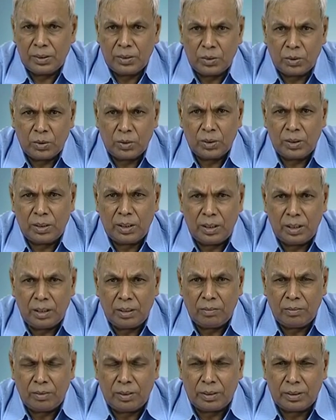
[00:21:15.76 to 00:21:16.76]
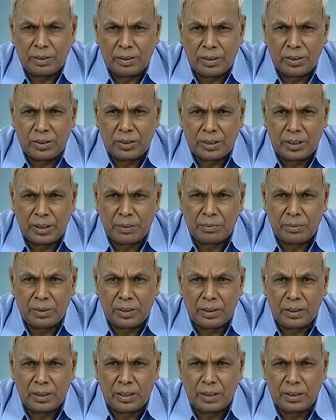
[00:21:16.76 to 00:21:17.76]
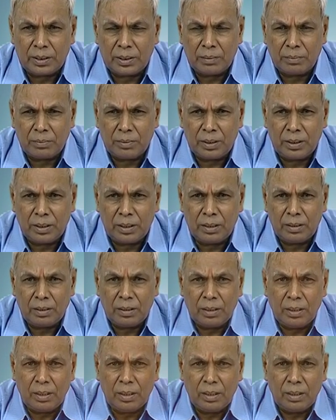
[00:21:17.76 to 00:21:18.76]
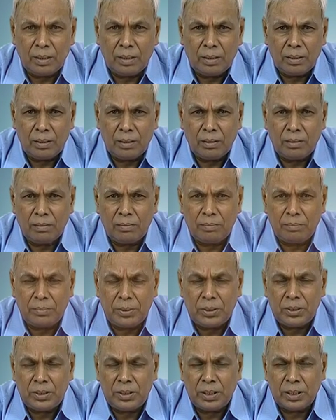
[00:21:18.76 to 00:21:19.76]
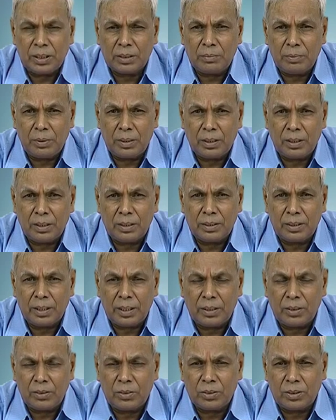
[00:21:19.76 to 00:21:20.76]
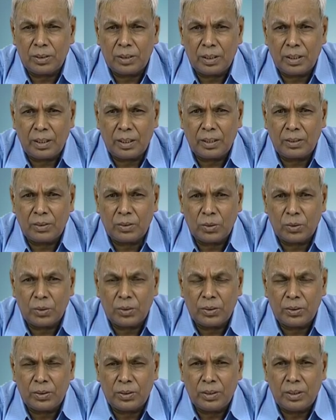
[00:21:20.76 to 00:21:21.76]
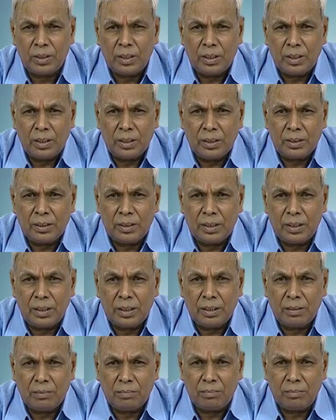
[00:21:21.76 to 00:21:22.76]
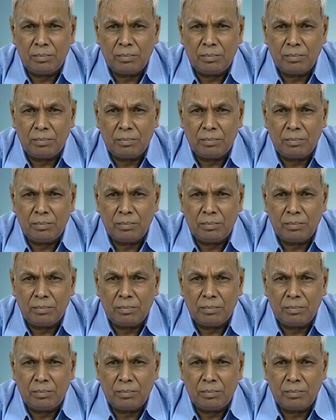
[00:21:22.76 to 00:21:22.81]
So, the what are the steps in case of the um, BTX because as you, I uh, told you the